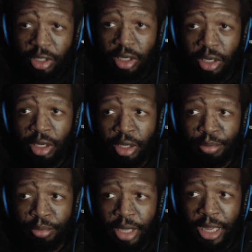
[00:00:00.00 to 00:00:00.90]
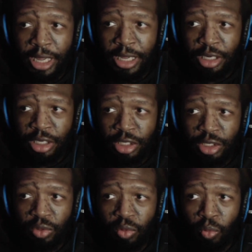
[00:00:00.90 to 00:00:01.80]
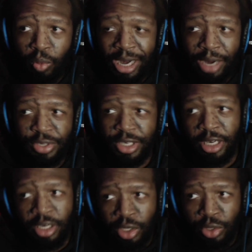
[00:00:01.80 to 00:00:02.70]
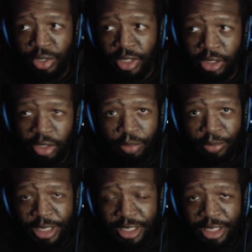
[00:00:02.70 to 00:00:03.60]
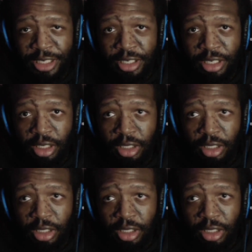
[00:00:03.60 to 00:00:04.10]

Um, and when I was in those like dark places,